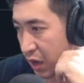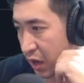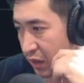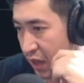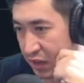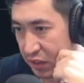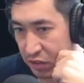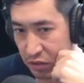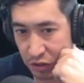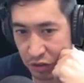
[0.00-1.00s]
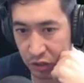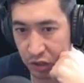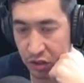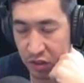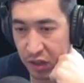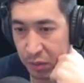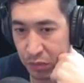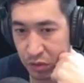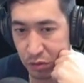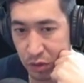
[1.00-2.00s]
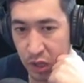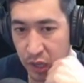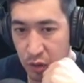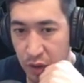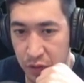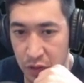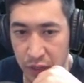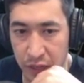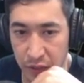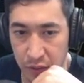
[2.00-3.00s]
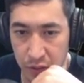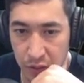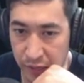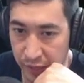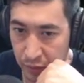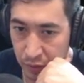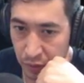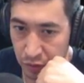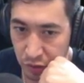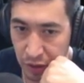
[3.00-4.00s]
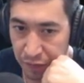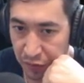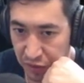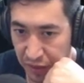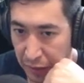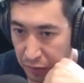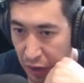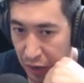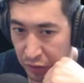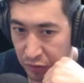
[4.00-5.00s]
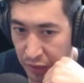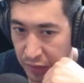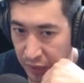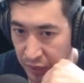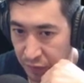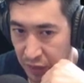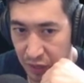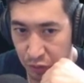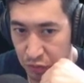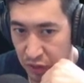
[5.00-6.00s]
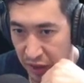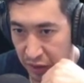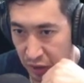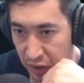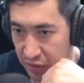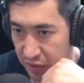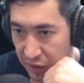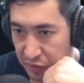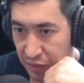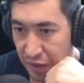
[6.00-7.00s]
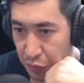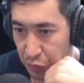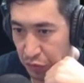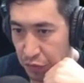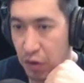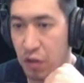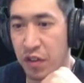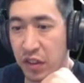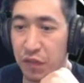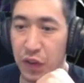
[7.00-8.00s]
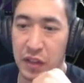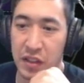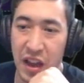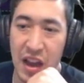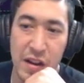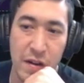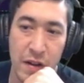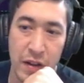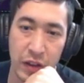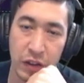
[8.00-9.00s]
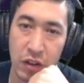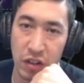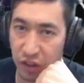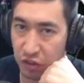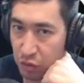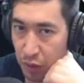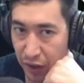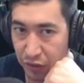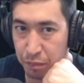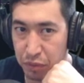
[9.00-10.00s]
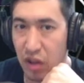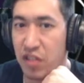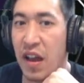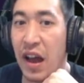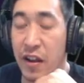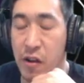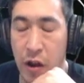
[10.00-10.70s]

A lot of these alts look the same too, and like you have to look at it like, so you have these necklines, and like if they get through the necklines, the next levels are significantly higher, like 2x plus higher.